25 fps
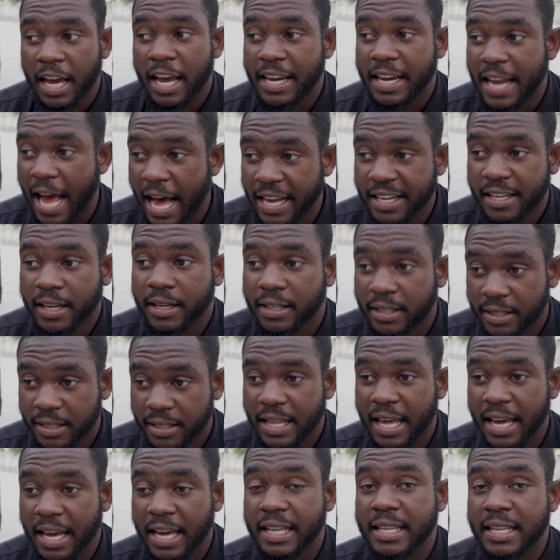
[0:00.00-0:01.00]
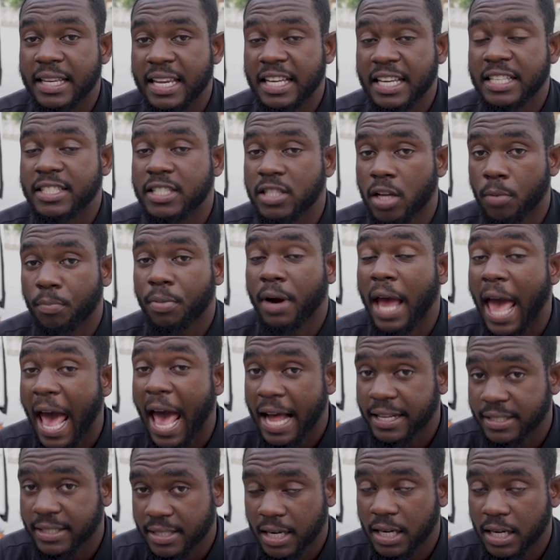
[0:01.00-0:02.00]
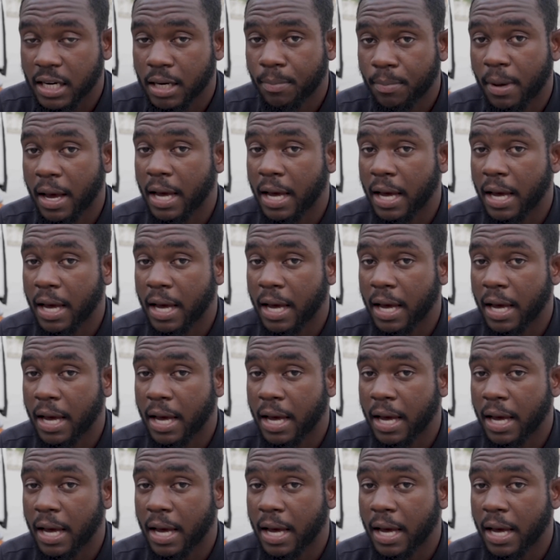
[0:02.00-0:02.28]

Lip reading: And at the end of the day, these number adds up.